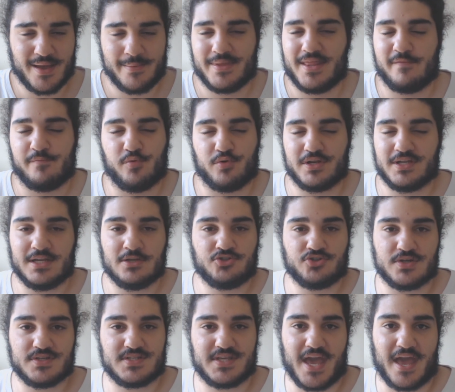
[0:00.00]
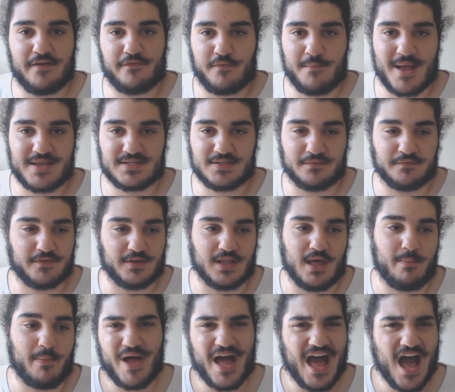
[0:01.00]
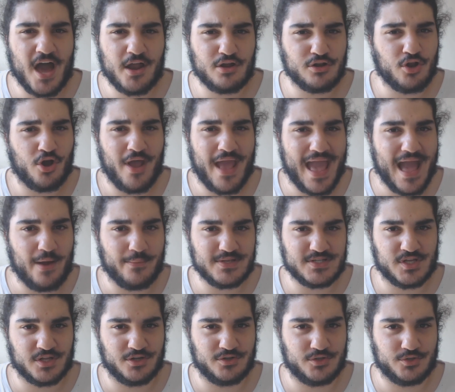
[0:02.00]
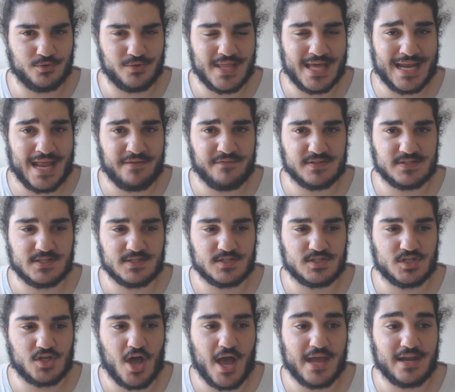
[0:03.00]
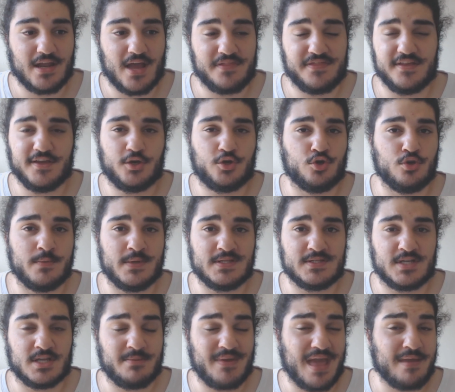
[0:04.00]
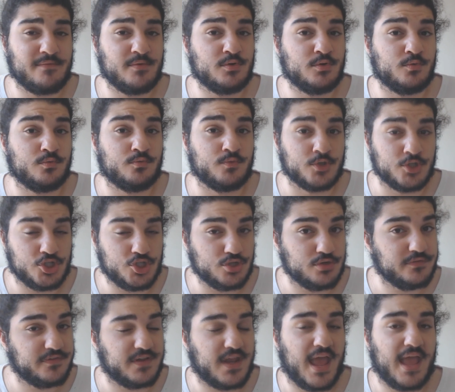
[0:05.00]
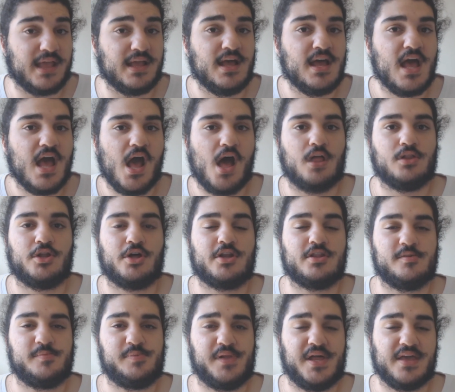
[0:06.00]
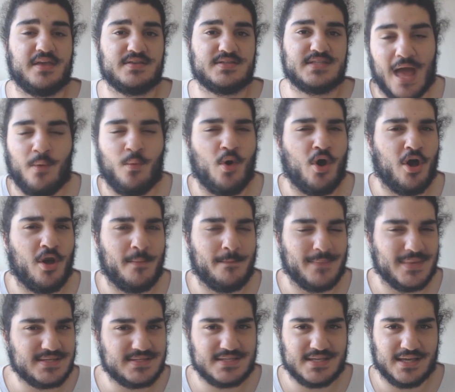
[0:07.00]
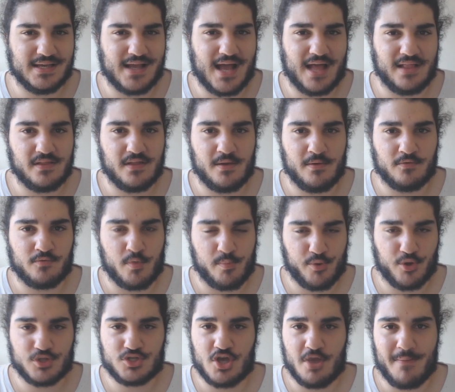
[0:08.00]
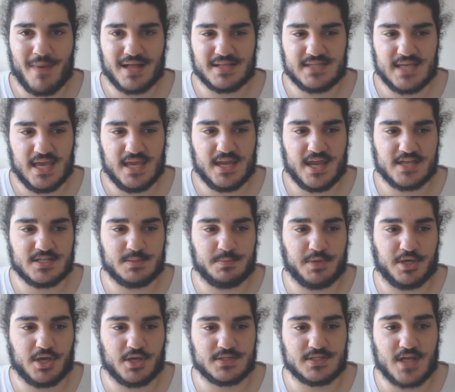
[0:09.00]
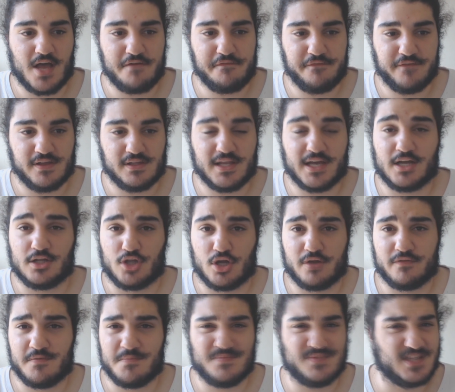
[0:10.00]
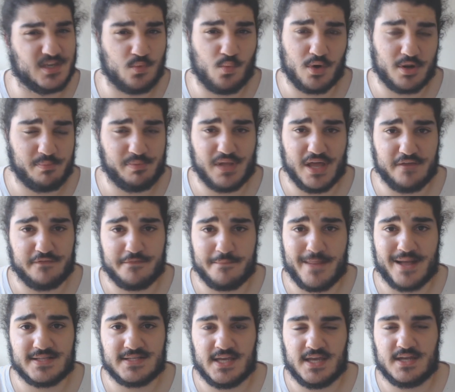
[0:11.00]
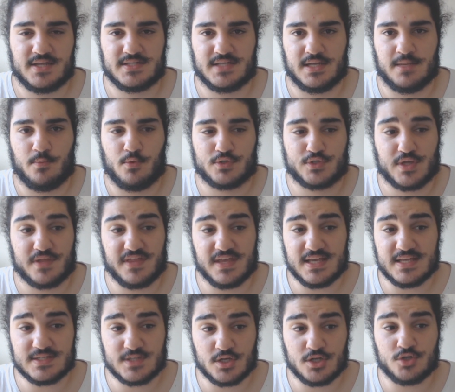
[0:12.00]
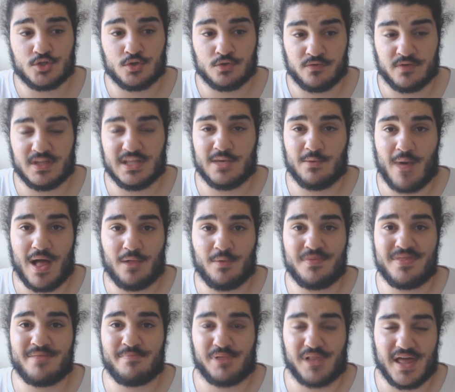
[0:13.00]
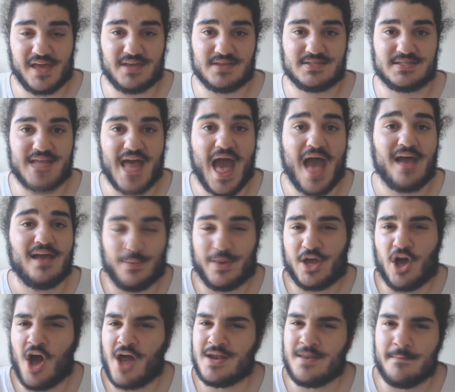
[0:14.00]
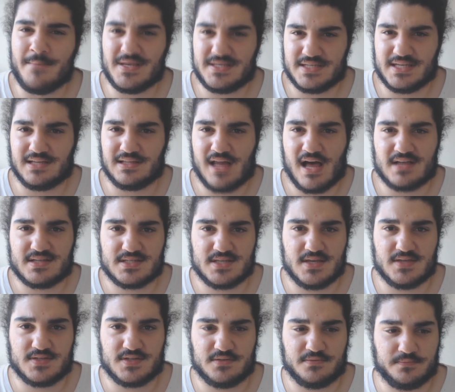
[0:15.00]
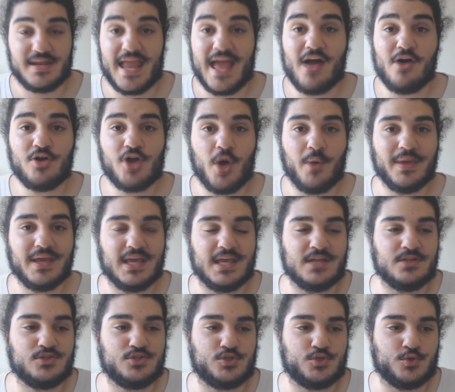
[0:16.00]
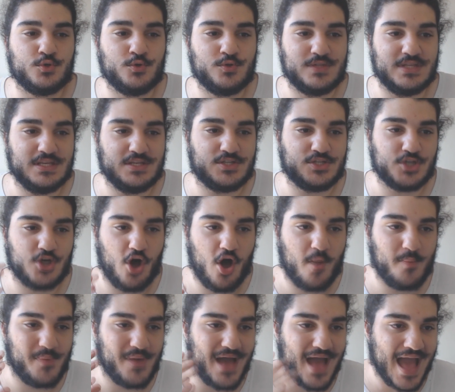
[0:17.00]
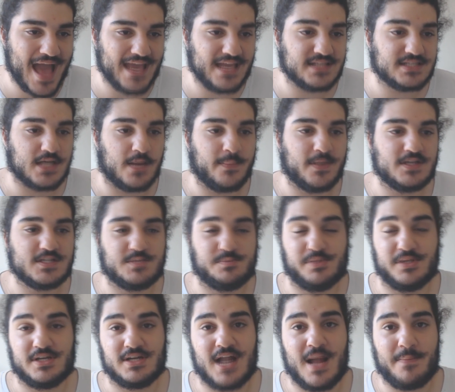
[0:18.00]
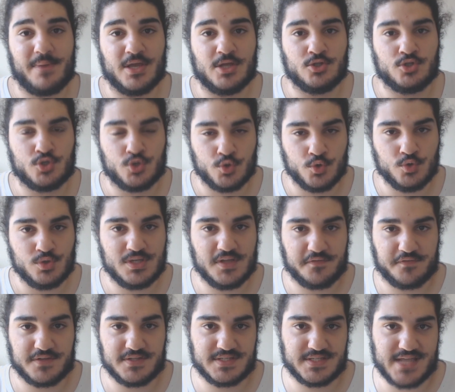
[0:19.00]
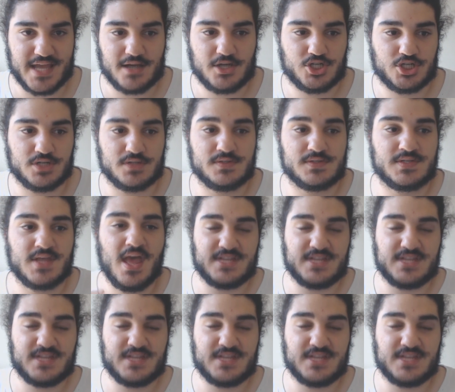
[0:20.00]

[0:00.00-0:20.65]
I mean, they brought in Idris Gueye from Aston Villa, but I don't know how he's going to do in that Everton side. I think Koeman's going to be able to rejuvenate a lot of the players that were missing under Roberto Martinez, because I feel like a lot of them didn't want to play for Martinez anymore. So I think he's going to do really well with the players that were kind of missing last season. Now going into the top 8, I'm going to split it up in 2 different sections.